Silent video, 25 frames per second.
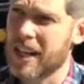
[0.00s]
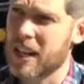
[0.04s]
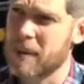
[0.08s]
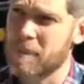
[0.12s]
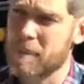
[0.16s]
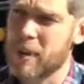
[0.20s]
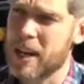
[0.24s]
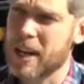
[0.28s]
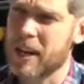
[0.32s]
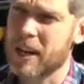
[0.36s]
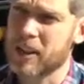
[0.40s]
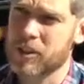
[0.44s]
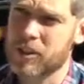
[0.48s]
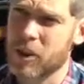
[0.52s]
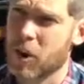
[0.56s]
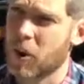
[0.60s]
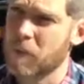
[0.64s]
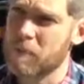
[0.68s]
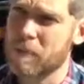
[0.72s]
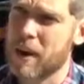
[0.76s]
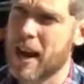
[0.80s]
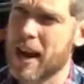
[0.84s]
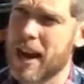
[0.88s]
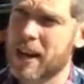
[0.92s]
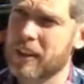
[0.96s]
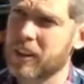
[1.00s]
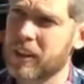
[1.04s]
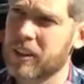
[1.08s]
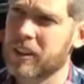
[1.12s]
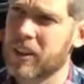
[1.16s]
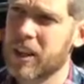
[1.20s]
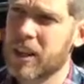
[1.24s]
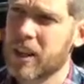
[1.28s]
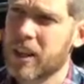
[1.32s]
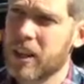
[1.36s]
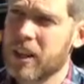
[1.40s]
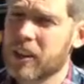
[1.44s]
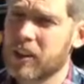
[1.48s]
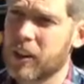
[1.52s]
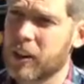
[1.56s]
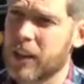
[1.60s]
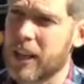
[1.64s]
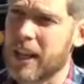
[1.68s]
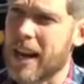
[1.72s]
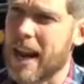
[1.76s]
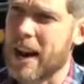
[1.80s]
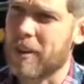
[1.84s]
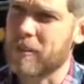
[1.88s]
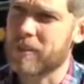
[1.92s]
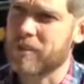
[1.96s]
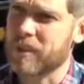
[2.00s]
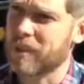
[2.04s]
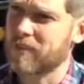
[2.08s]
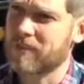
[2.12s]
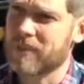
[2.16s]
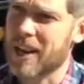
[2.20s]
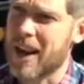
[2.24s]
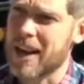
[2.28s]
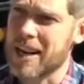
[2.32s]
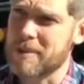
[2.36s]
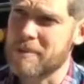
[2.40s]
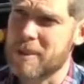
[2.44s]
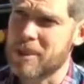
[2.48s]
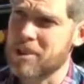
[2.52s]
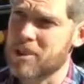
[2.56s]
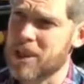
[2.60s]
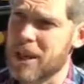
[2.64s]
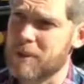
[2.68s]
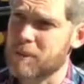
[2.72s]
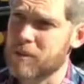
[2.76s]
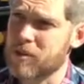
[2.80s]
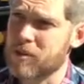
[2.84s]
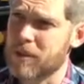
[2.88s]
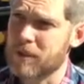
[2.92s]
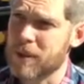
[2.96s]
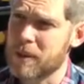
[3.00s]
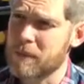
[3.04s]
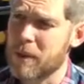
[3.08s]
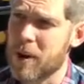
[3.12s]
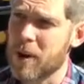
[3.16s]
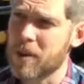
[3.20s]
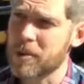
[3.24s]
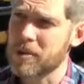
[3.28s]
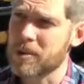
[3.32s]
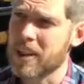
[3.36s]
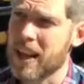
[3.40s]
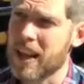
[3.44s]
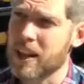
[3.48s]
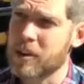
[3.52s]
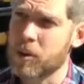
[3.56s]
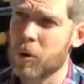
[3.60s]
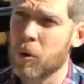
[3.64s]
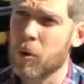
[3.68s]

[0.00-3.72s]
it and being a top man and looking out for enemy ships from the masthead,